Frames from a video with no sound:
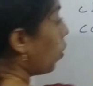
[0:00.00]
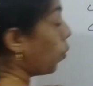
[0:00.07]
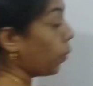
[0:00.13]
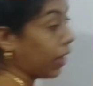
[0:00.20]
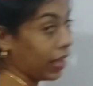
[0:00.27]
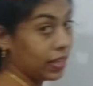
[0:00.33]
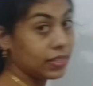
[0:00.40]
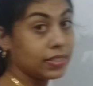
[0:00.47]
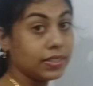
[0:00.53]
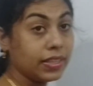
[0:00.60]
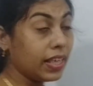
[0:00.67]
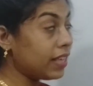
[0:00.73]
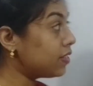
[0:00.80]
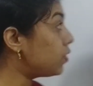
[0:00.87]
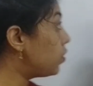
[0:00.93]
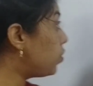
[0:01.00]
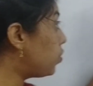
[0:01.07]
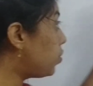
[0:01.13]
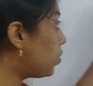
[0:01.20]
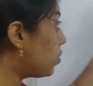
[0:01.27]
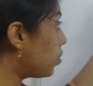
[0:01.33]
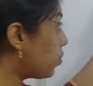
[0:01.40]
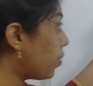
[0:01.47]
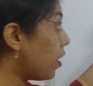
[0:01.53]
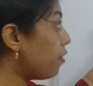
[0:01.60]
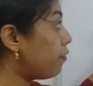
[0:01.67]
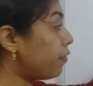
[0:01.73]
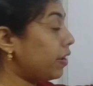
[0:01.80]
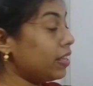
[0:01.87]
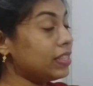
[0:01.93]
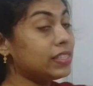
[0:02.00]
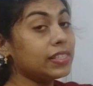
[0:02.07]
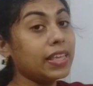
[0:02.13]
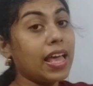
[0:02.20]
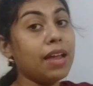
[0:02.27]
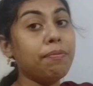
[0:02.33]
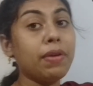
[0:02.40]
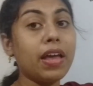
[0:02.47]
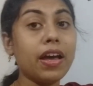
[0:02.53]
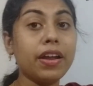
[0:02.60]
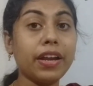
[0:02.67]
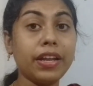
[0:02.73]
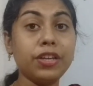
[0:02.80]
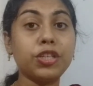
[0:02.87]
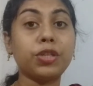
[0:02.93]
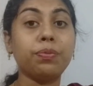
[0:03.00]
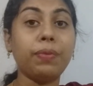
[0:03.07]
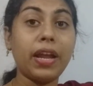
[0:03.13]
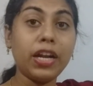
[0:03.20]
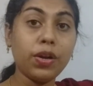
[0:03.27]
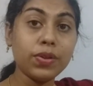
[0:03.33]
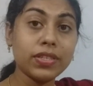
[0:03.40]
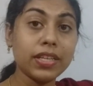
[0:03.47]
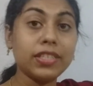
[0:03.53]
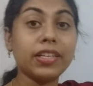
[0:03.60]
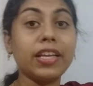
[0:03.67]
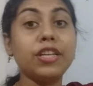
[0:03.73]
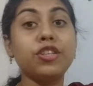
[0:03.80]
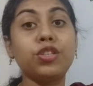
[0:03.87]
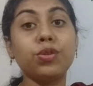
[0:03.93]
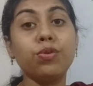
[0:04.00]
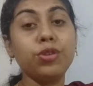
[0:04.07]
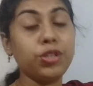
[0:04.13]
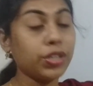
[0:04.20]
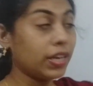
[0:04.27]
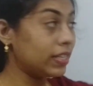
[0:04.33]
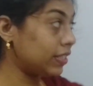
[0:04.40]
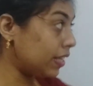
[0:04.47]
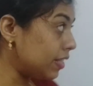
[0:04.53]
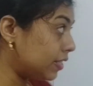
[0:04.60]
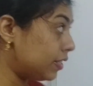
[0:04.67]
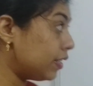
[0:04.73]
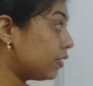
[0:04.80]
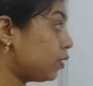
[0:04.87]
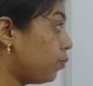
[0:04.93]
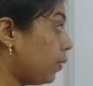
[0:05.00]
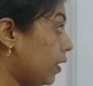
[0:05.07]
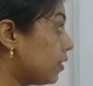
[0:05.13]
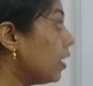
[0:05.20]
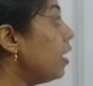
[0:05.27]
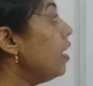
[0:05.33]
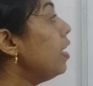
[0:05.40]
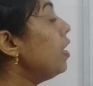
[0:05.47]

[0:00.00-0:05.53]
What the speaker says: ways. These 3 friends can be arranged, made to sit in 2 chairs in 6 ways.